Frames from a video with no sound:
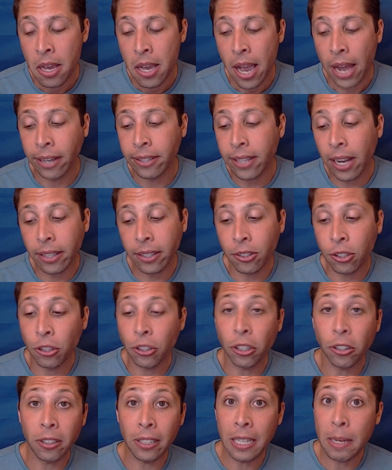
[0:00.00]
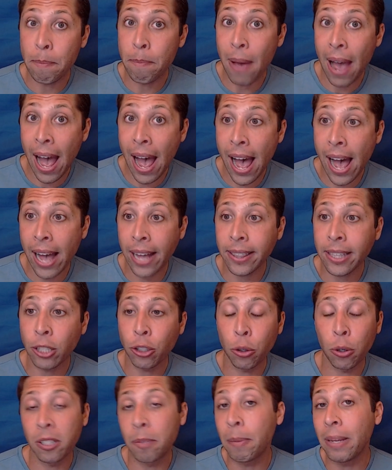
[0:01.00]
And it's not necessarily bad that
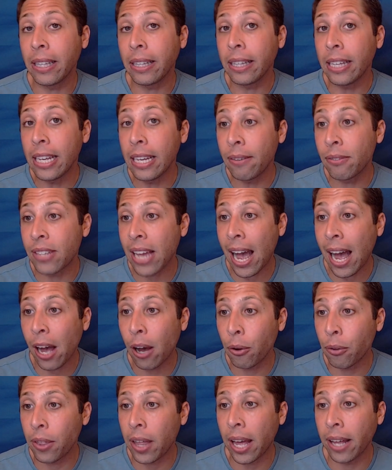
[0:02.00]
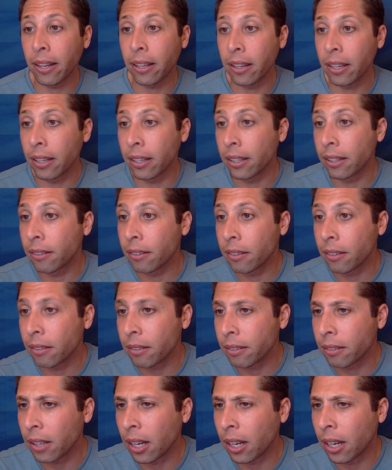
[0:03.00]
choice B leaves out that the